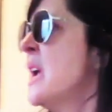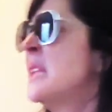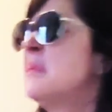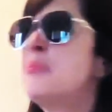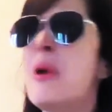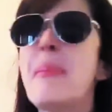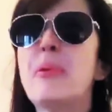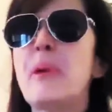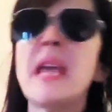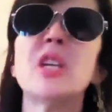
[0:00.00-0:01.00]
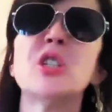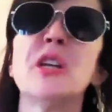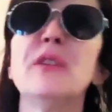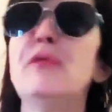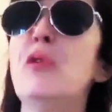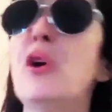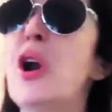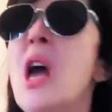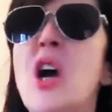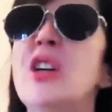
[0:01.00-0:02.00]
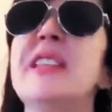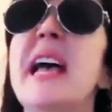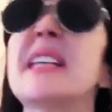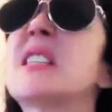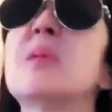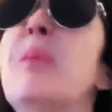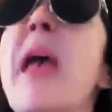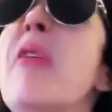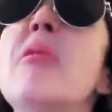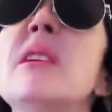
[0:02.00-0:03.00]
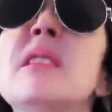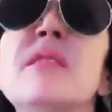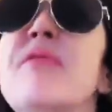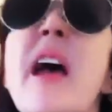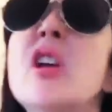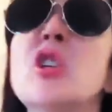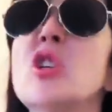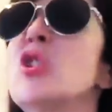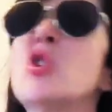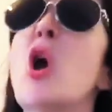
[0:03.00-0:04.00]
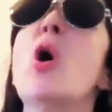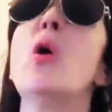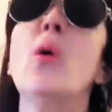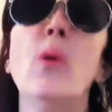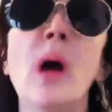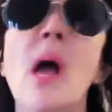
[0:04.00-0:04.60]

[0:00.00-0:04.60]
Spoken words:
in preparation for her next Paris fashion show.